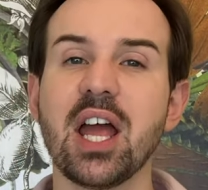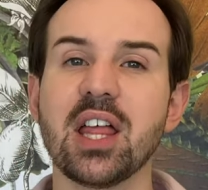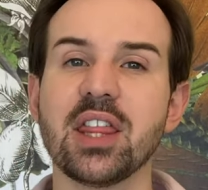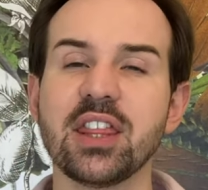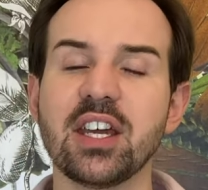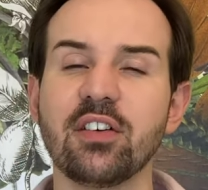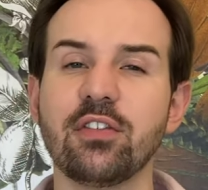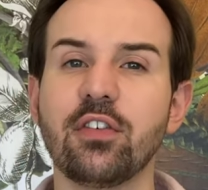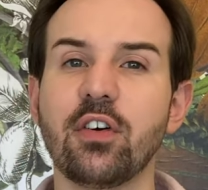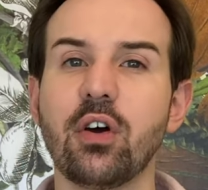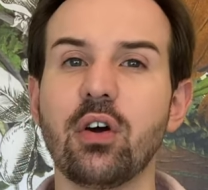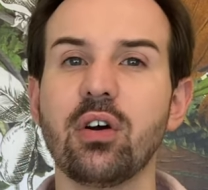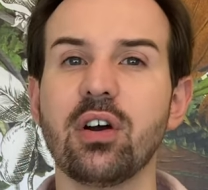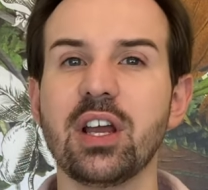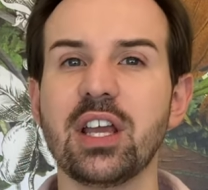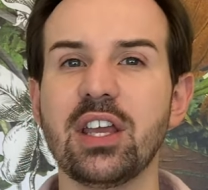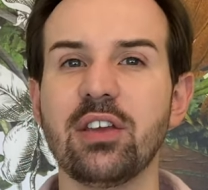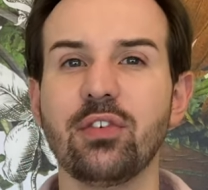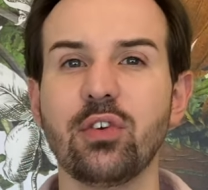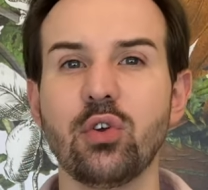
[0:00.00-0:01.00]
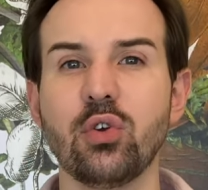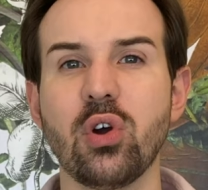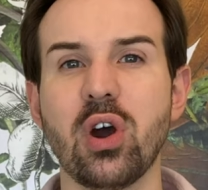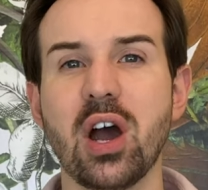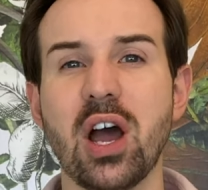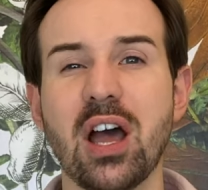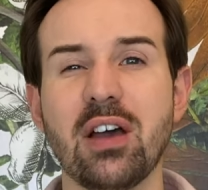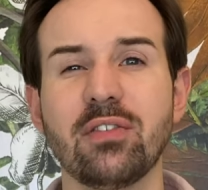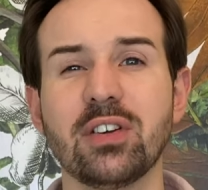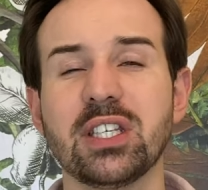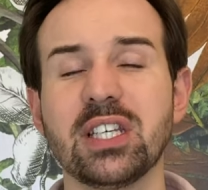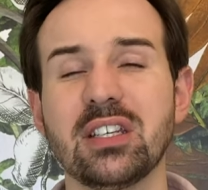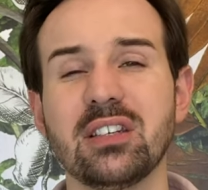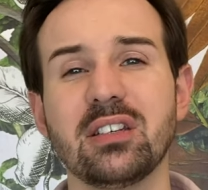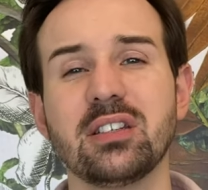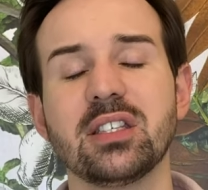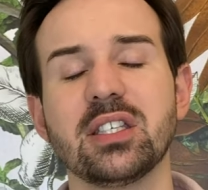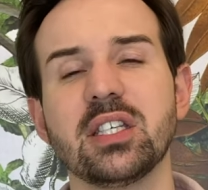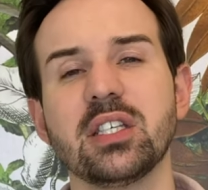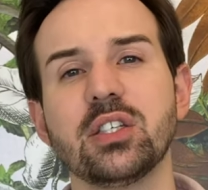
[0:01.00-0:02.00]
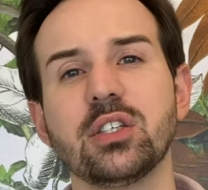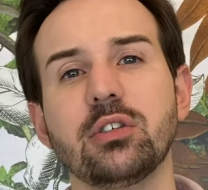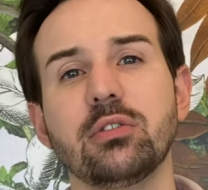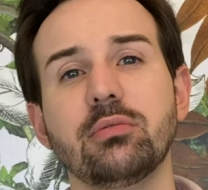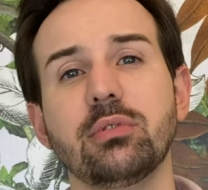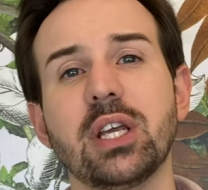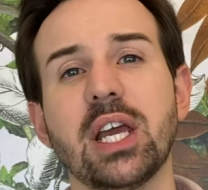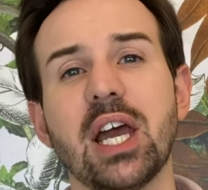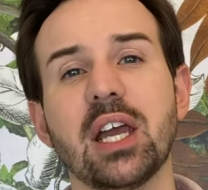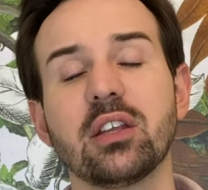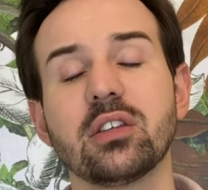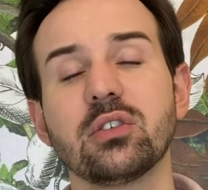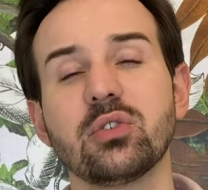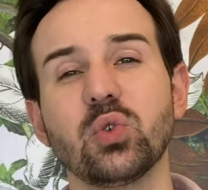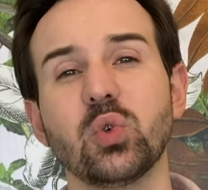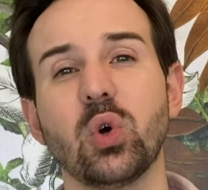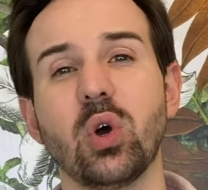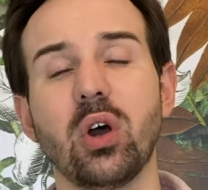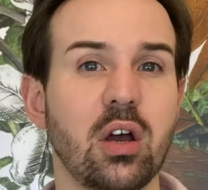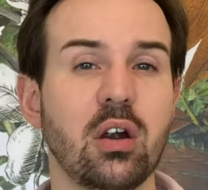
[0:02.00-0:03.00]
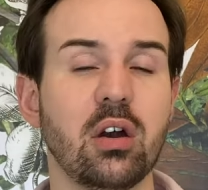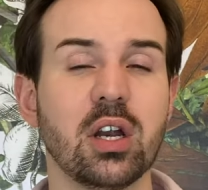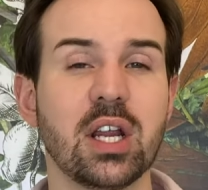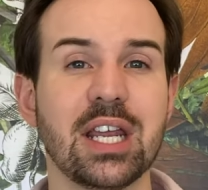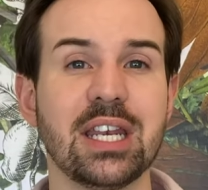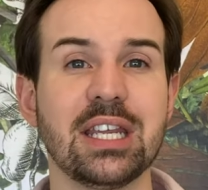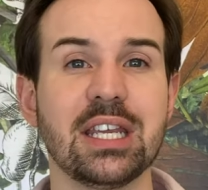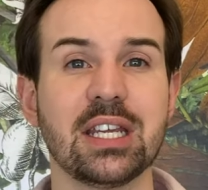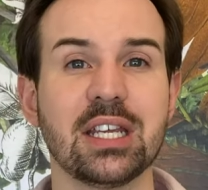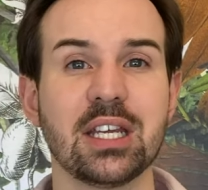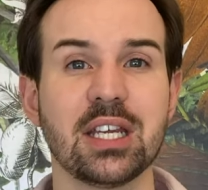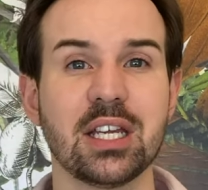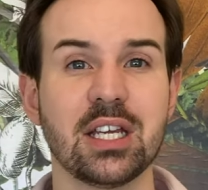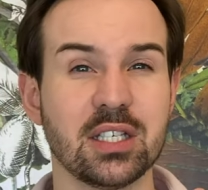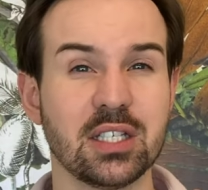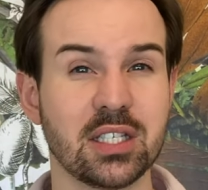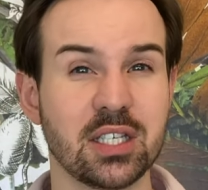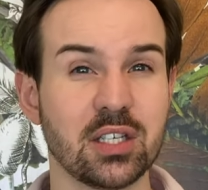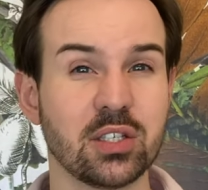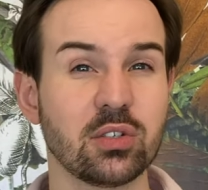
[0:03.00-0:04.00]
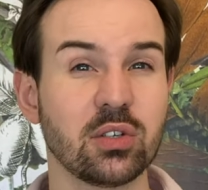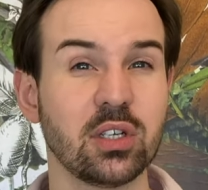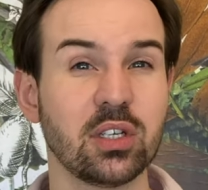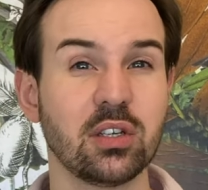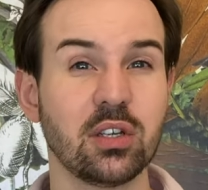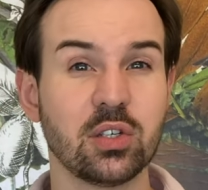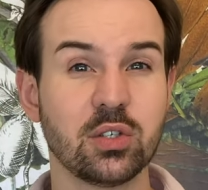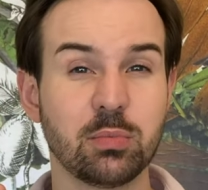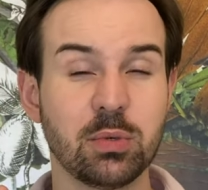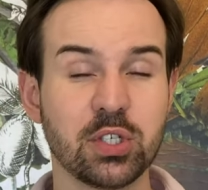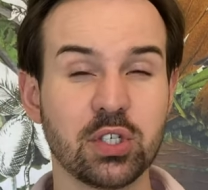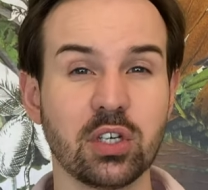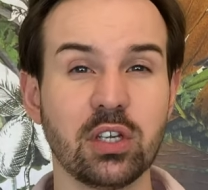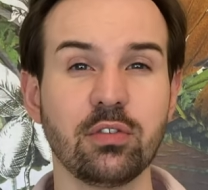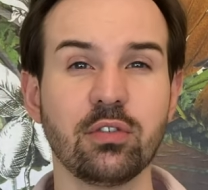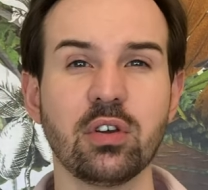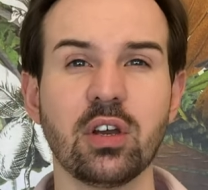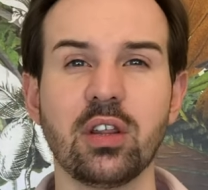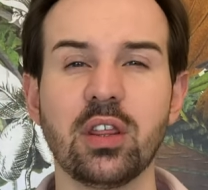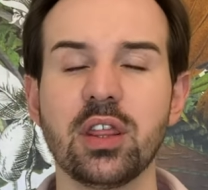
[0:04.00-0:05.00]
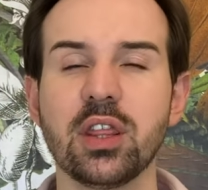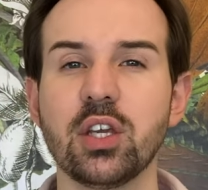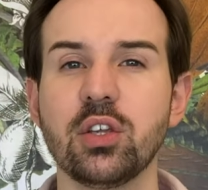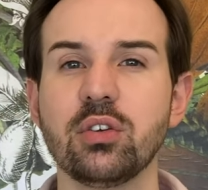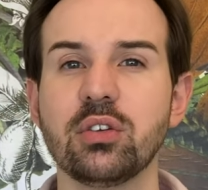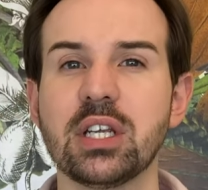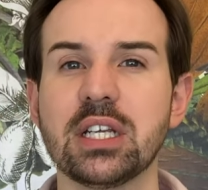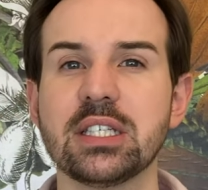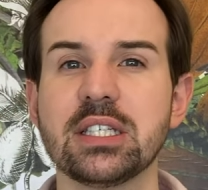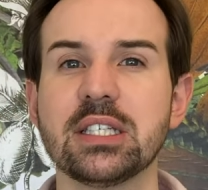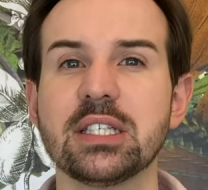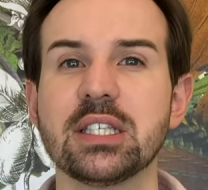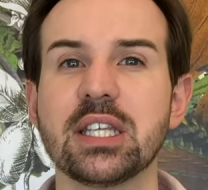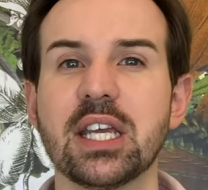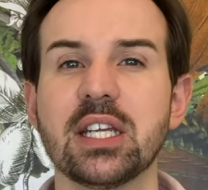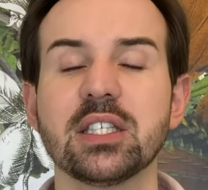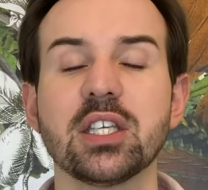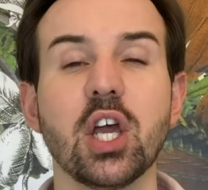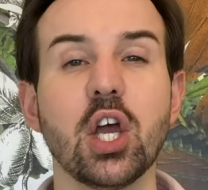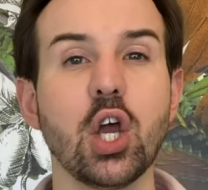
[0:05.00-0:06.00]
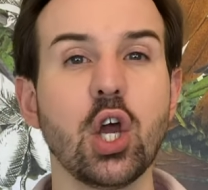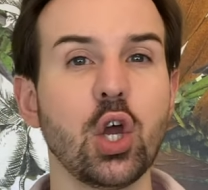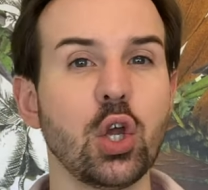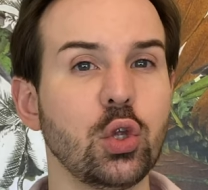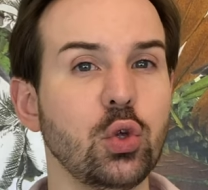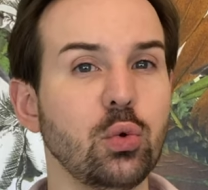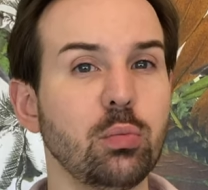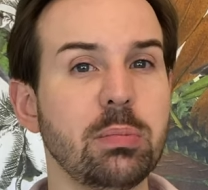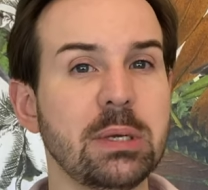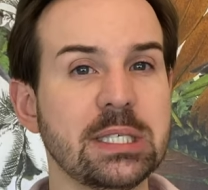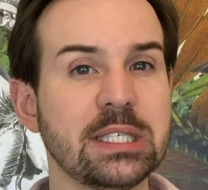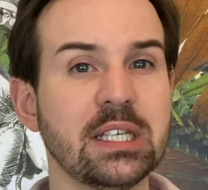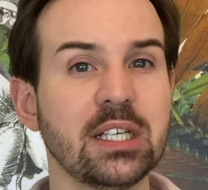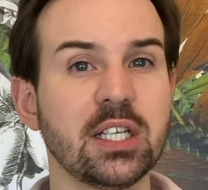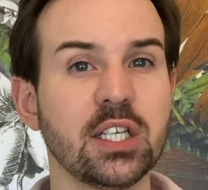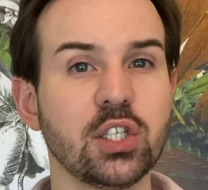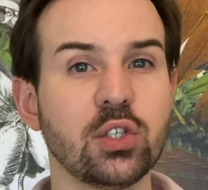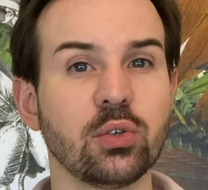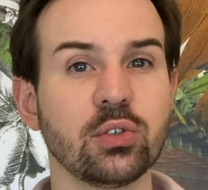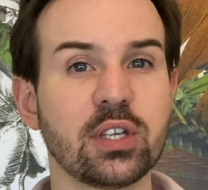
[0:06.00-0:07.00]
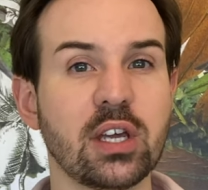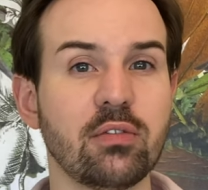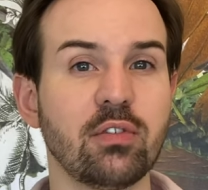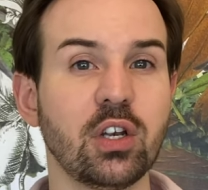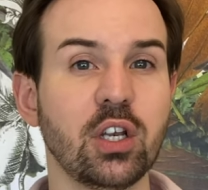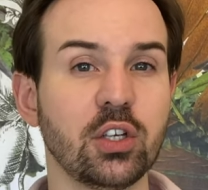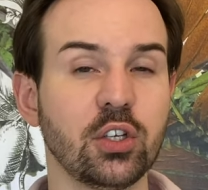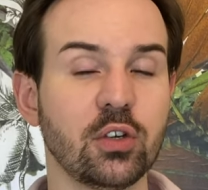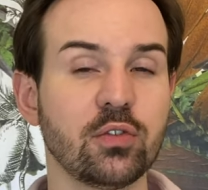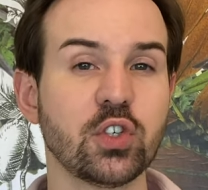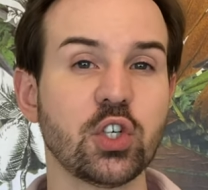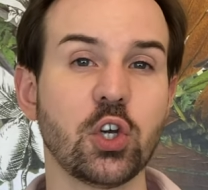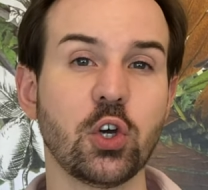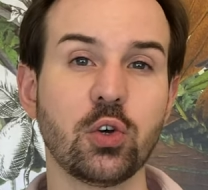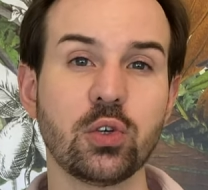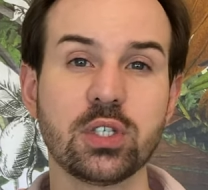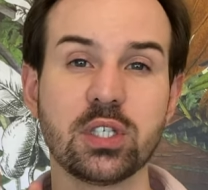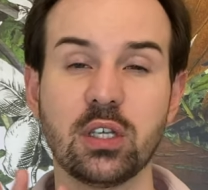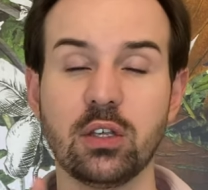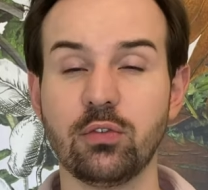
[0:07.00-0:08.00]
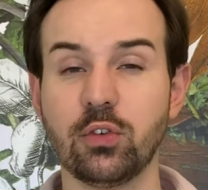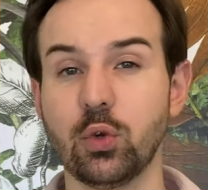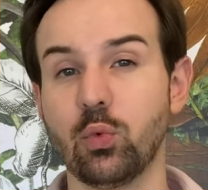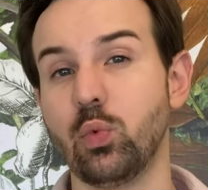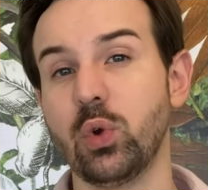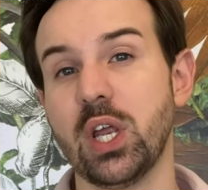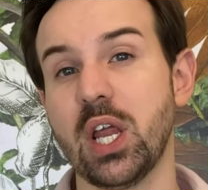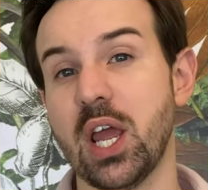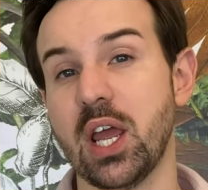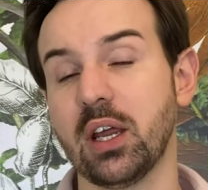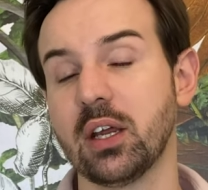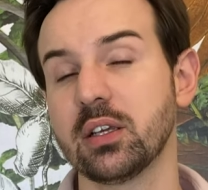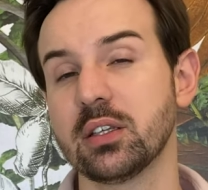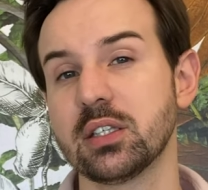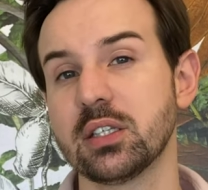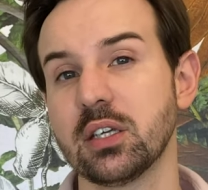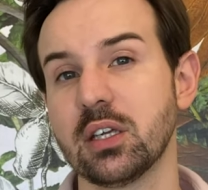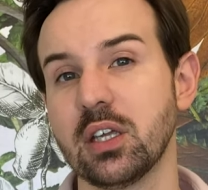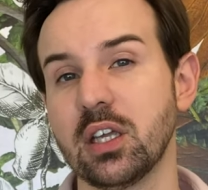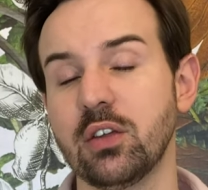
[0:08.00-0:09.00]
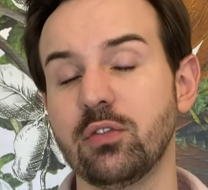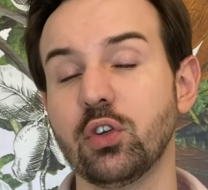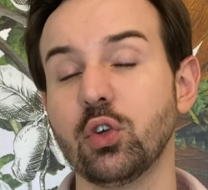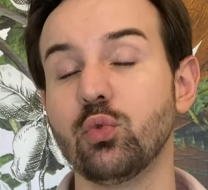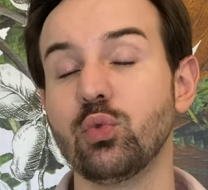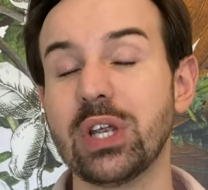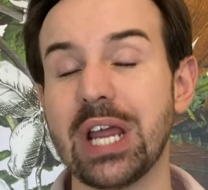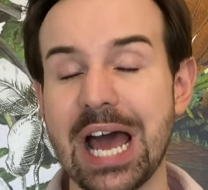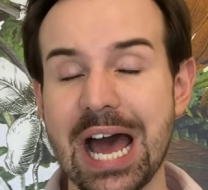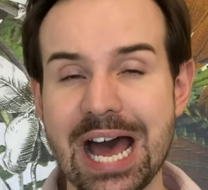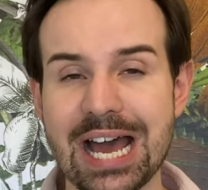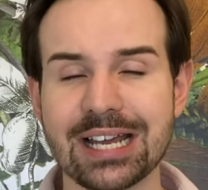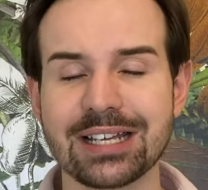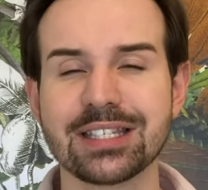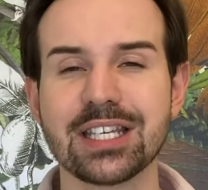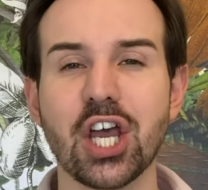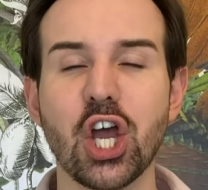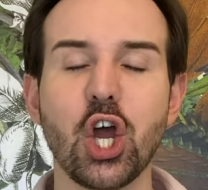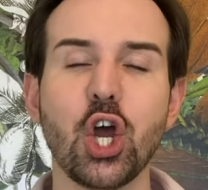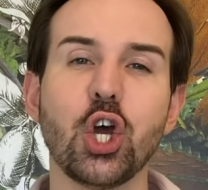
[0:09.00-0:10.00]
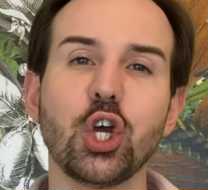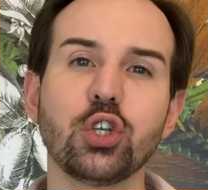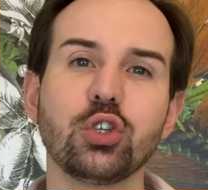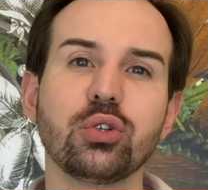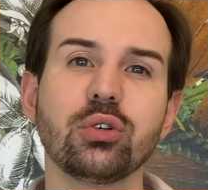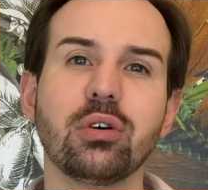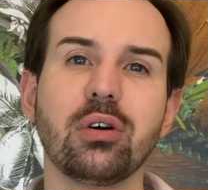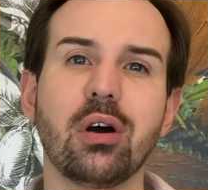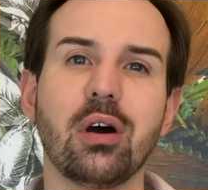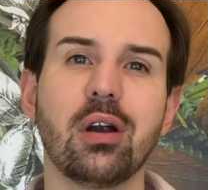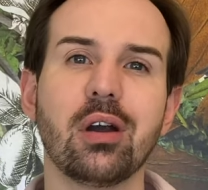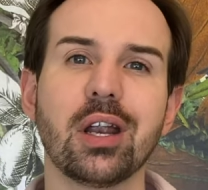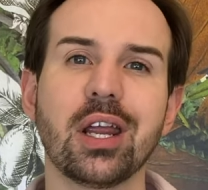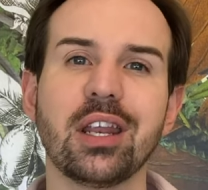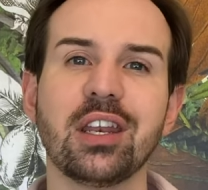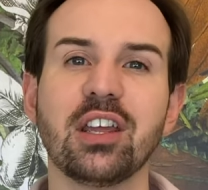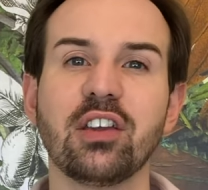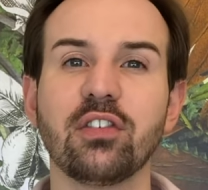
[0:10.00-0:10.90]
Therefore, if you have a tendency to react to organic sunscreen, especially if you're in the United States, you basically don't have a lot of choice. If you react, if you react to organic